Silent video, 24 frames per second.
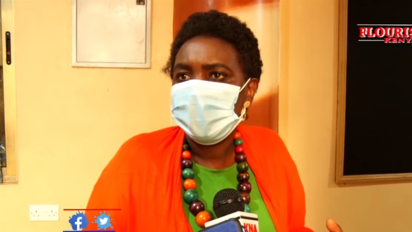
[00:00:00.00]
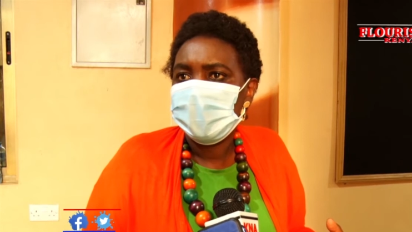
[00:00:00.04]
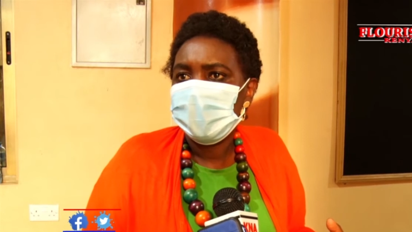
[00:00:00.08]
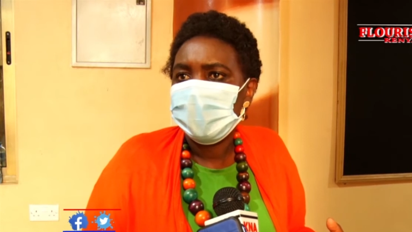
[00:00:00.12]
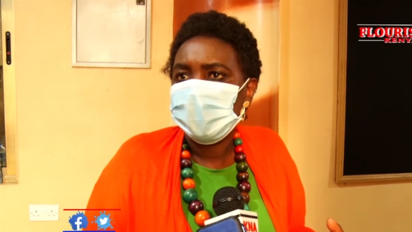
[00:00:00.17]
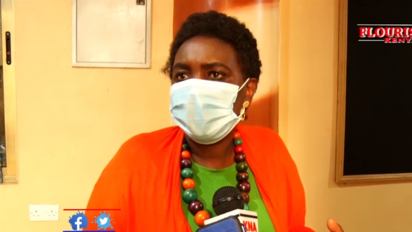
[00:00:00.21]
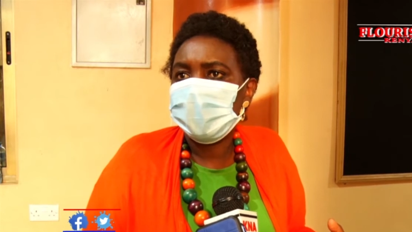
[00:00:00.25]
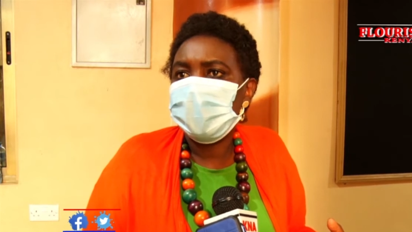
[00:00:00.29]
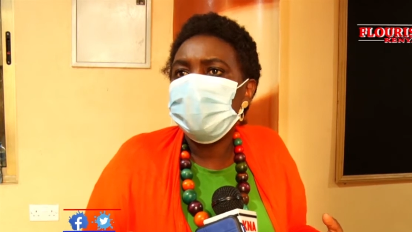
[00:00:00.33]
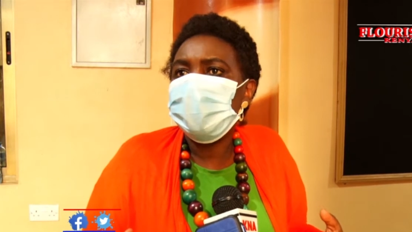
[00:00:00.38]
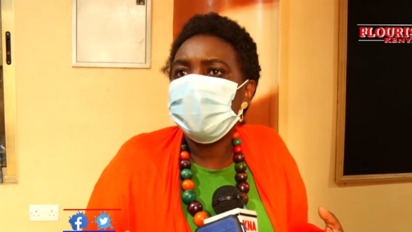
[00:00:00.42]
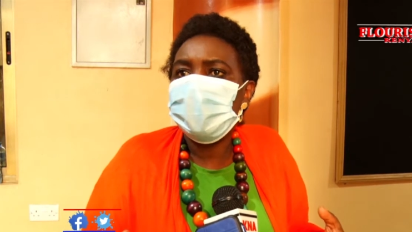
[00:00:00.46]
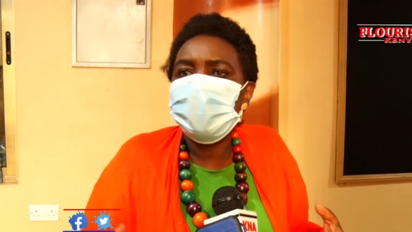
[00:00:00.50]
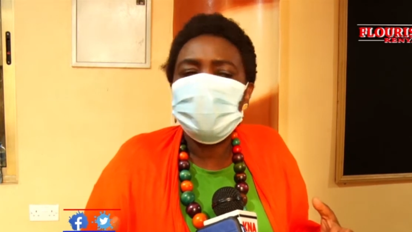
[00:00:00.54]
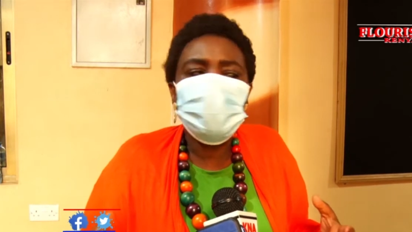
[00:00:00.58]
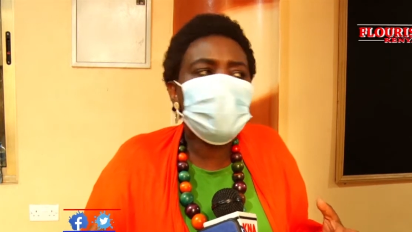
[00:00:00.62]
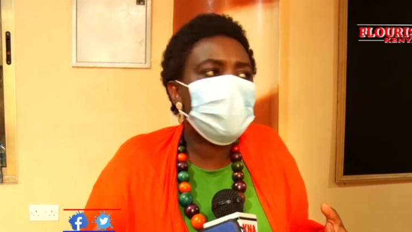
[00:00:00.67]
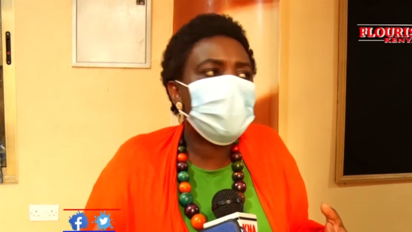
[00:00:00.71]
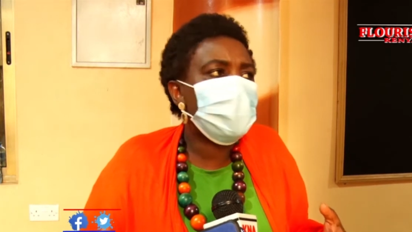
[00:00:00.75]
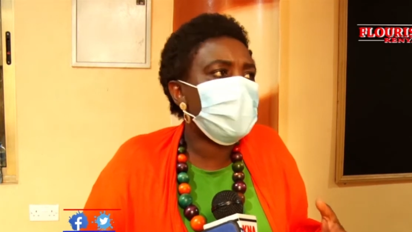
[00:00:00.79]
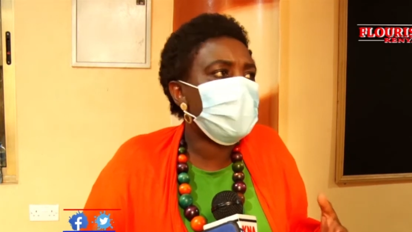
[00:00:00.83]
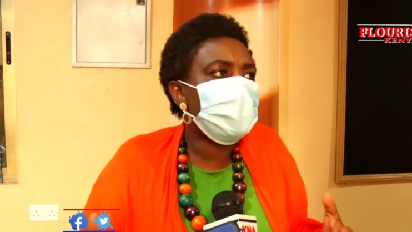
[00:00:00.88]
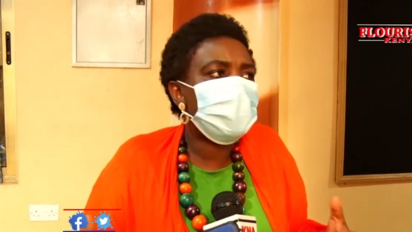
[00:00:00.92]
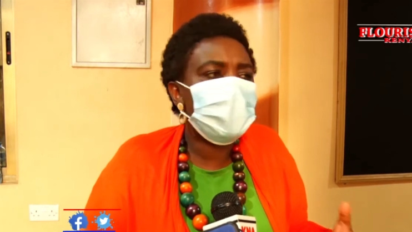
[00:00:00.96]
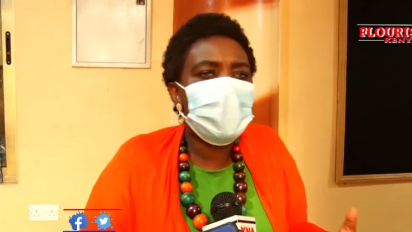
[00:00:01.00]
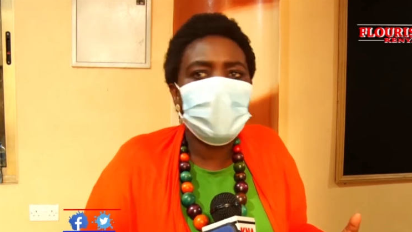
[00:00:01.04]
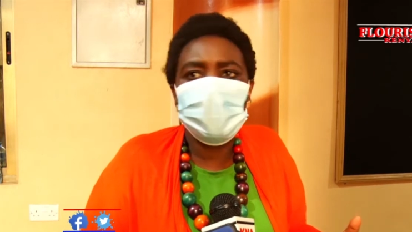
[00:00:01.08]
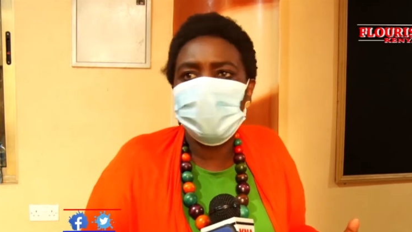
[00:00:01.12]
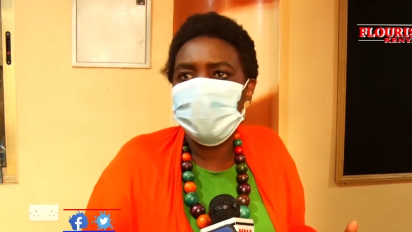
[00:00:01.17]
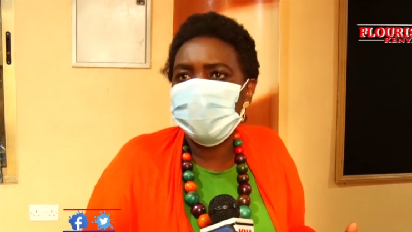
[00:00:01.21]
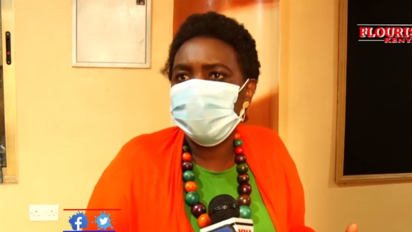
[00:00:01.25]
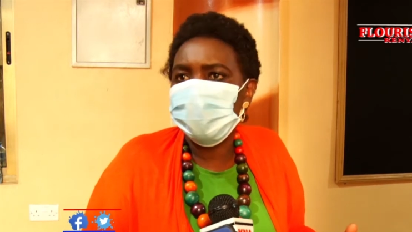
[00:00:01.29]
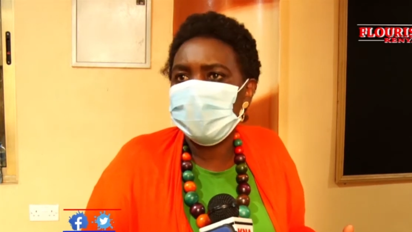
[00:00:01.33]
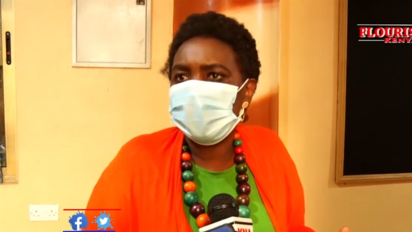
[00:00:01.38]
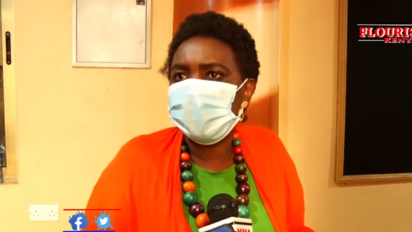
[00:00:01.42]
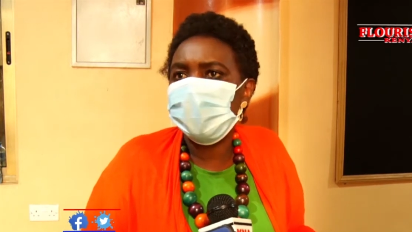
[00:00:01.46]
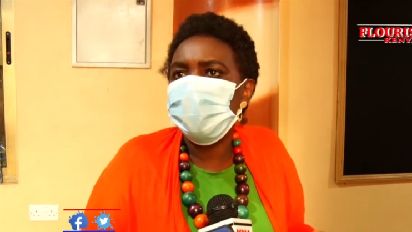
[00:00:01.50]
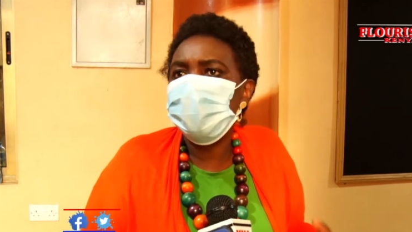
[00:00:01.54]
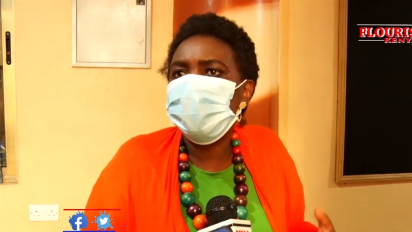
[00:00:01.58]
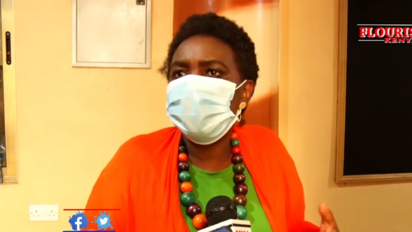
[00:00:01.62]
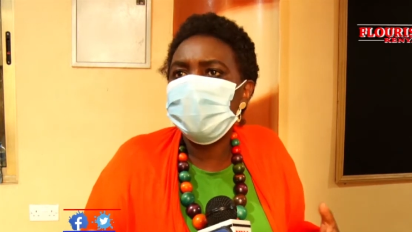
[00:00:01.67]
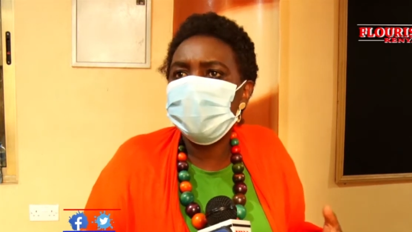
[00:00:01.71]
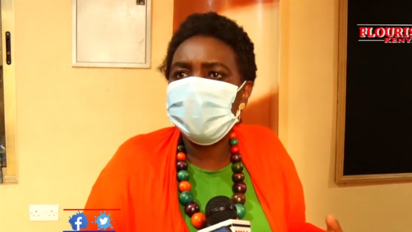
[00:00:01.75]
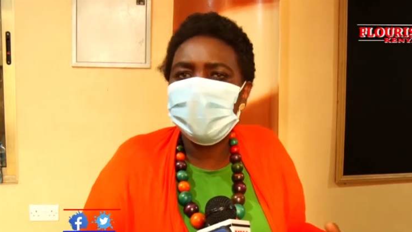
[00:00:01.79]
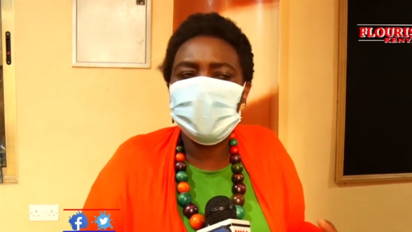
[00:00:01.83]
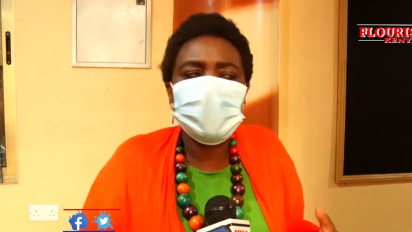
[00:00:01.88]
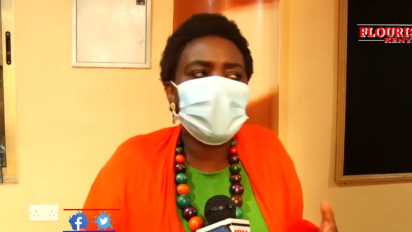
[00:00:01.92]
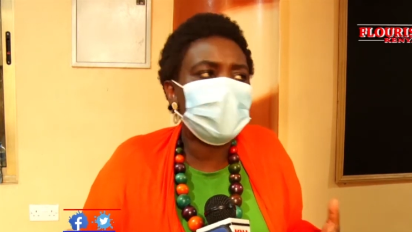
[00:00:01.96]
they will talk about me. They will
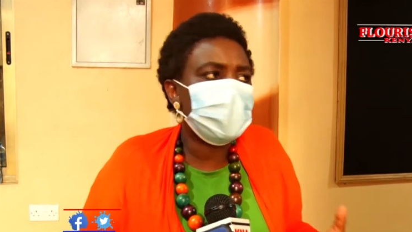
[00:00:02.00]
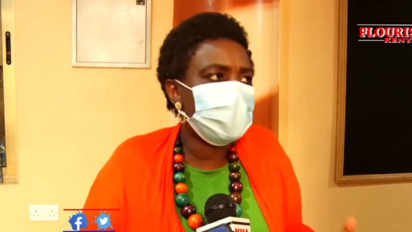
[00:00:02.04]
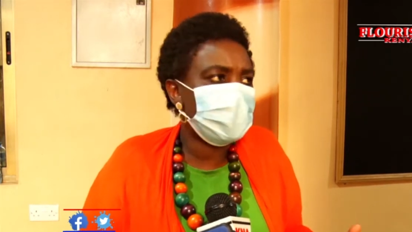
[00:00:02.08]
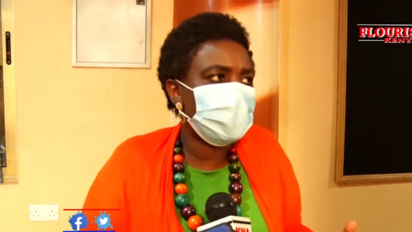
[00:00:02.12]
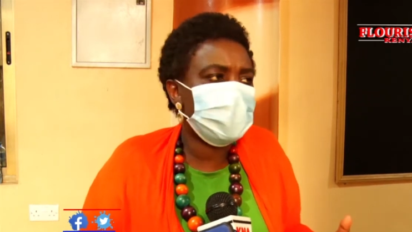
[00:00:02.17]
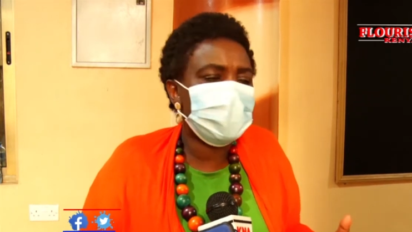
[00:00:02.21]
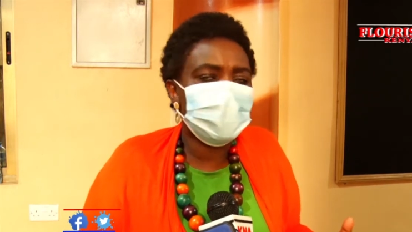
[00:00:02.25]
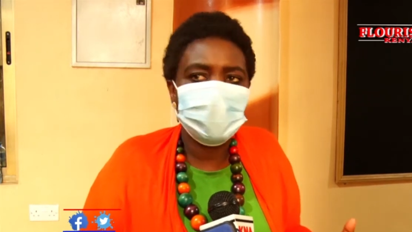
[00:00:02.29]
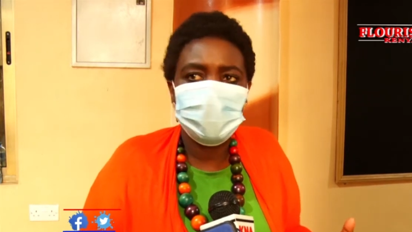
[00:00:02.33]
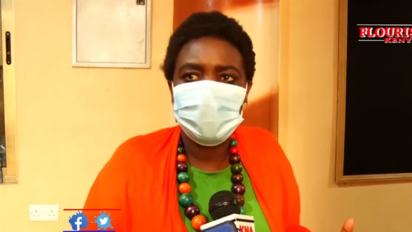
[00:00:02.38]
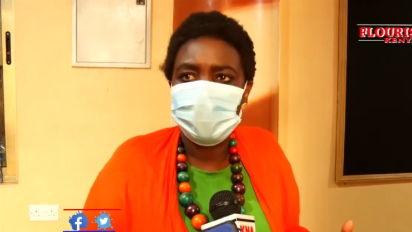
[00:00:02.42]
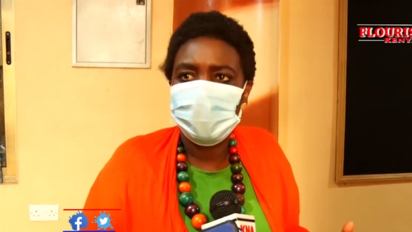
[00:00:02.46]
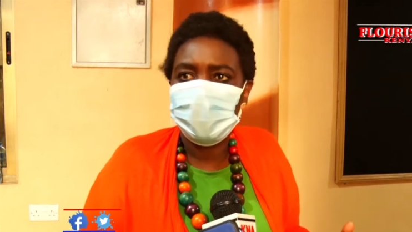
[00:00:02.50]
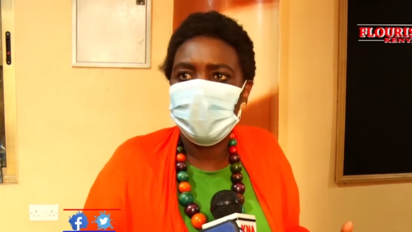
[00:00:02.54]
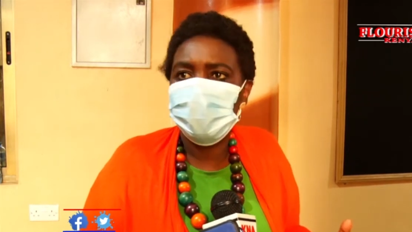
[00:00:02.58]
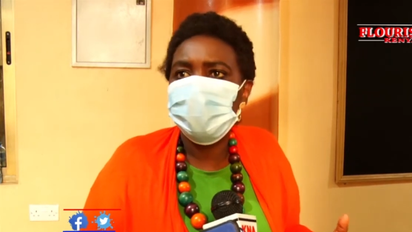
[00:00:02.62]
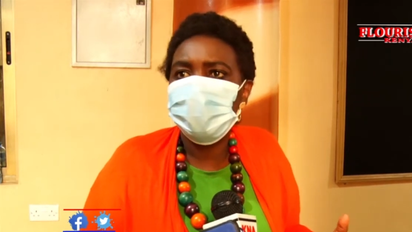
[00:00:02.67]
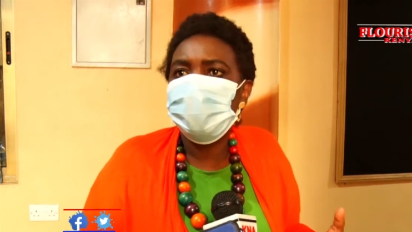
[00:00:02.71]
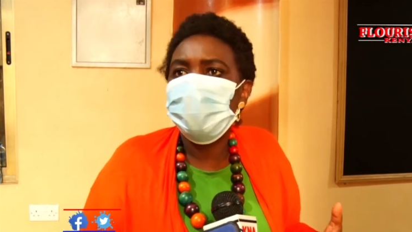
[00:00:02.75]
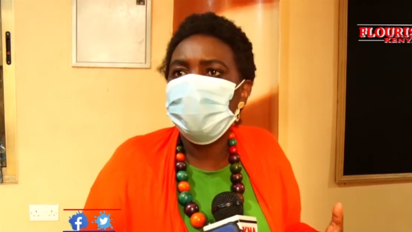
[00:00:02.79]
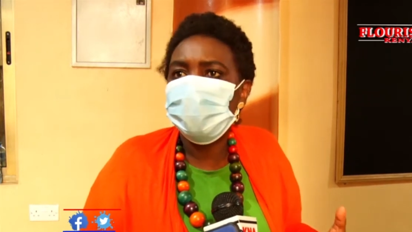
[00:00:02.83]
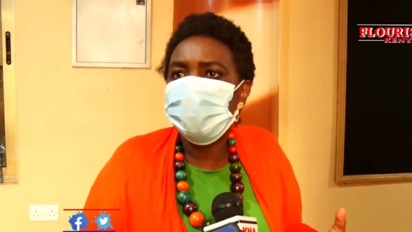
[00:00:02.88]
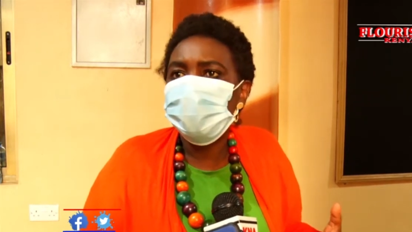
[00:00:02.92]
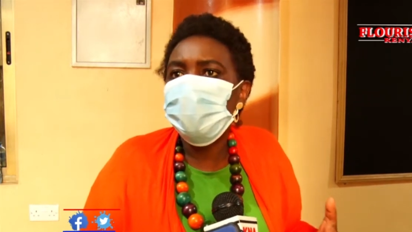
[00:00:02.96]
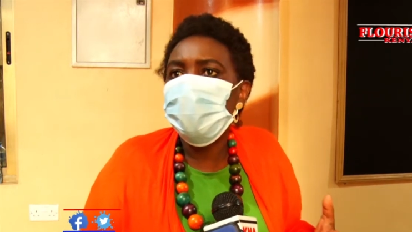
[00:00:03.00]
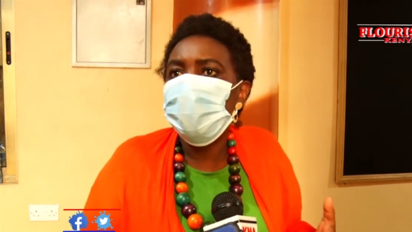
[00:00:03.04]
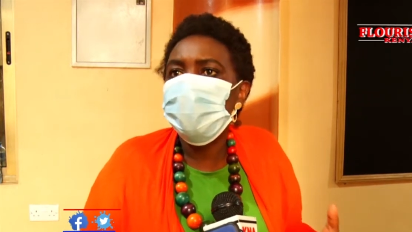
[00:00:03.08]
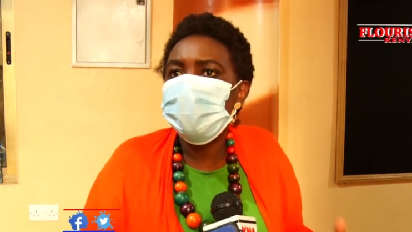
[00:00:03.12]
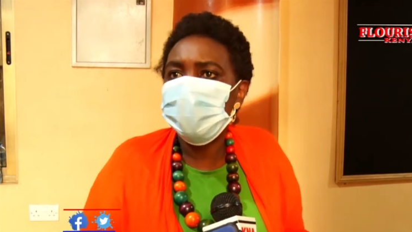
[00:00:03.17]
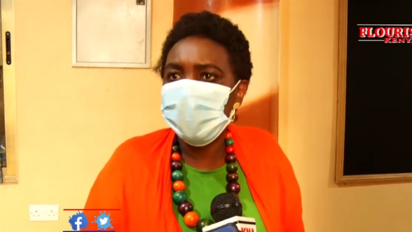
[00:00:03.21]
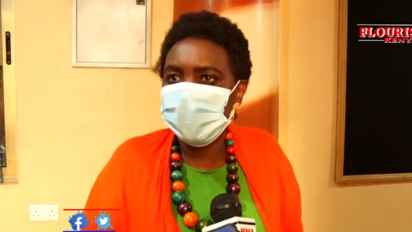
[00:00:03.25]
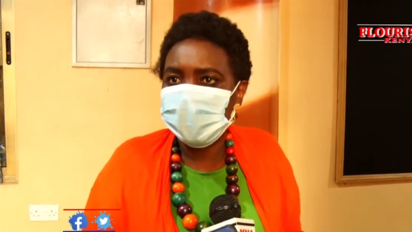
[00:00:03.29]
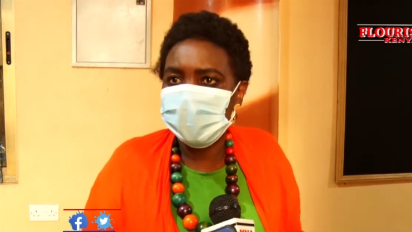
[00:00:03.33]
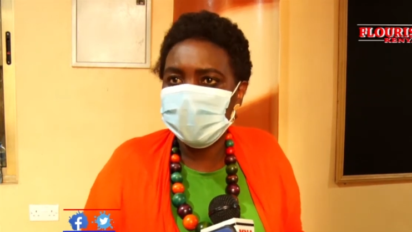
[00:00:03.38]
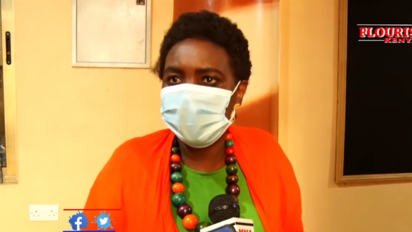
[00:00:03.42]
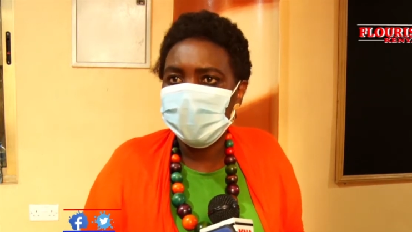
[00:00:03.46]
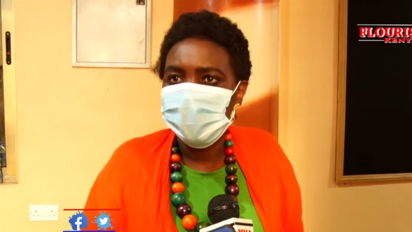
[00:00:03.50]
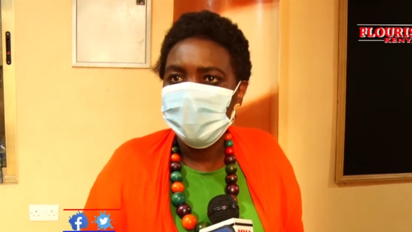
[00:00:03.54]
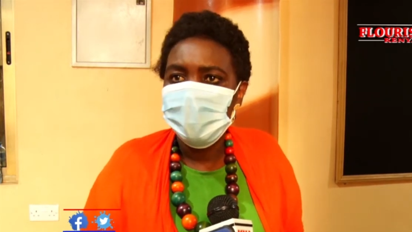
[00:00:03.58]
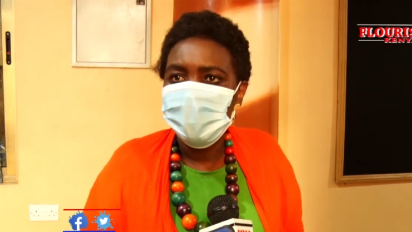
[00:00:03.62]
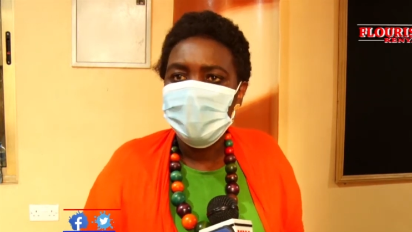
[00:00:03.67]
say like, I'm not complete.